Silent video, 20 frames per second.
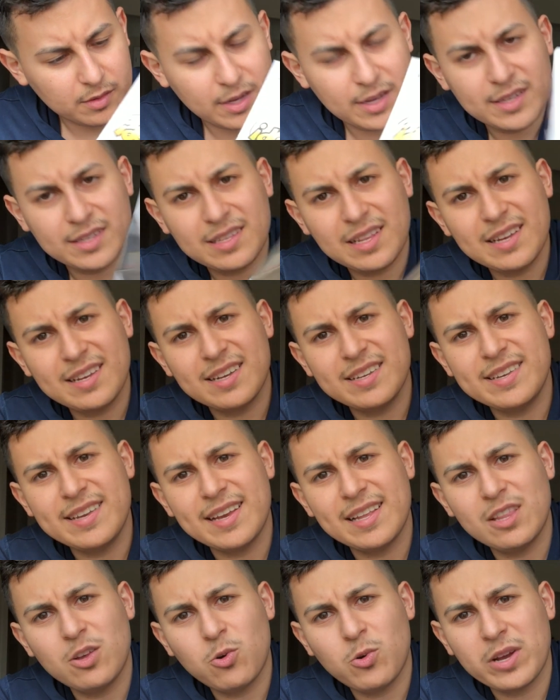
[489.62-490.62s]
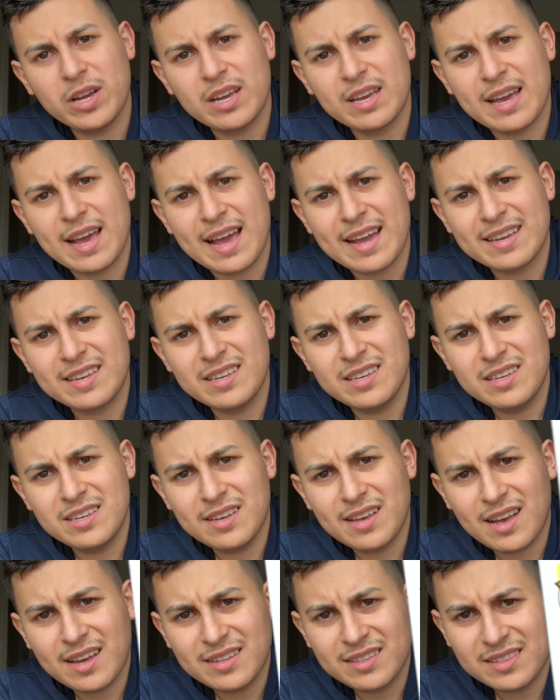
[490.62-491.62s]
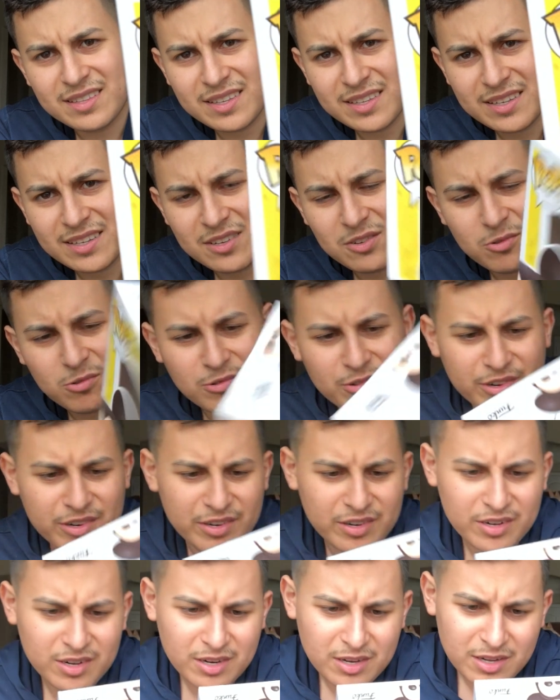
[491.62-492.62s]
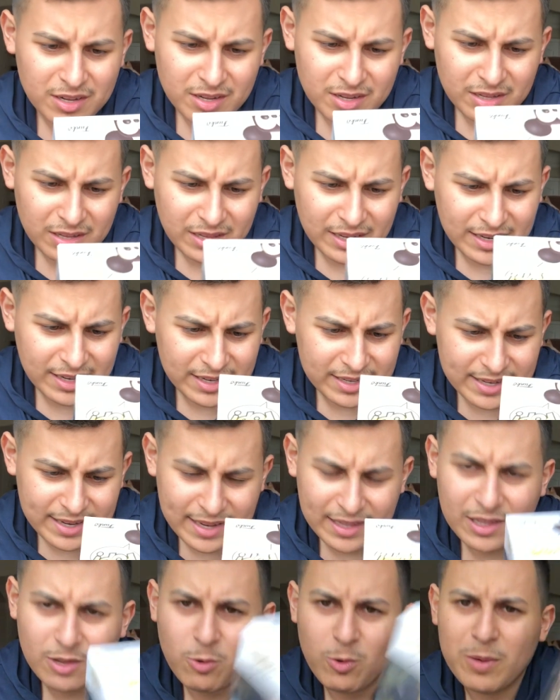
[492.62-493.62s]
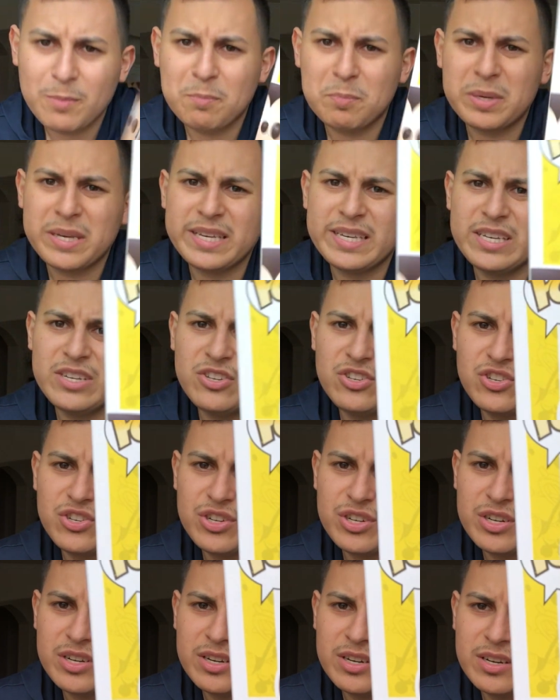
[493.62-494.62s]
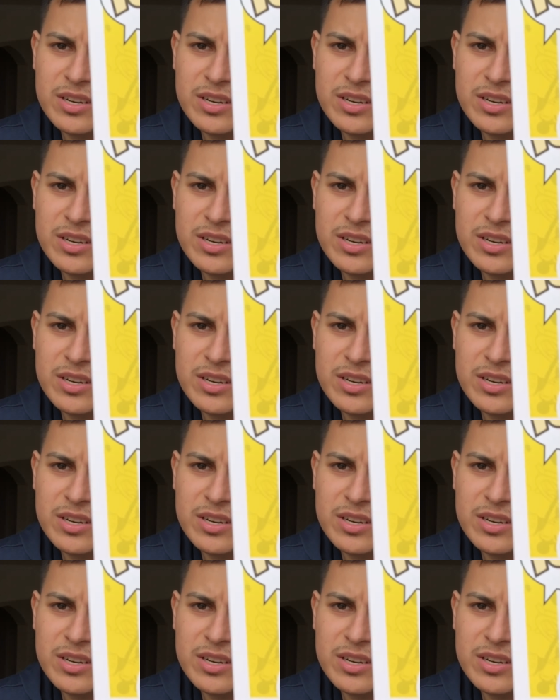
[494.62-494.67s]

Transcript: it's like a yellow and khaki, I think, or like a yellow and peach.